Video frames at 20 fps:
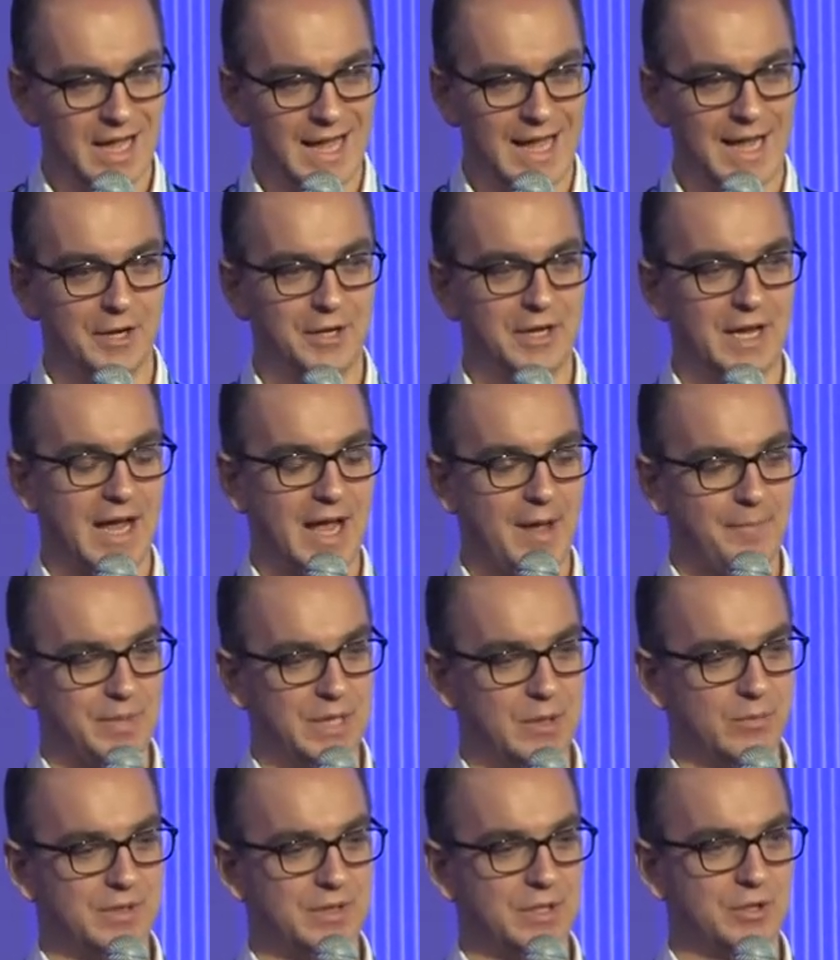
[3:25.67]
are
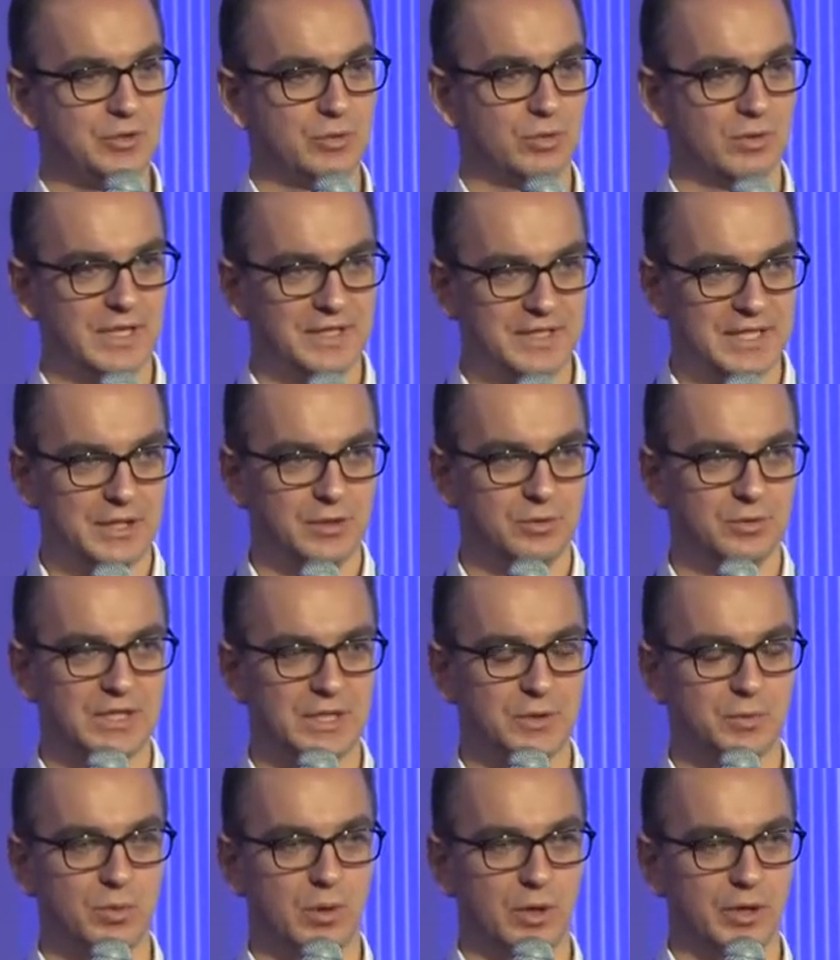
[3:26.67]
unhappy with the tool that they use
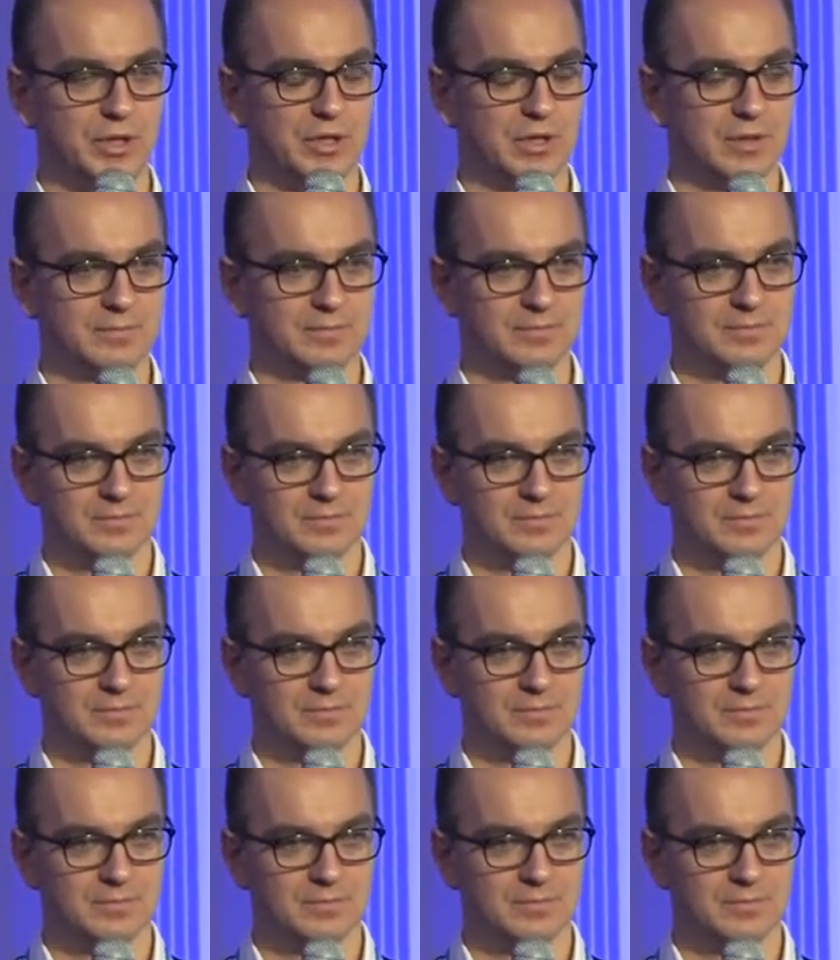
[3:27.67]
at work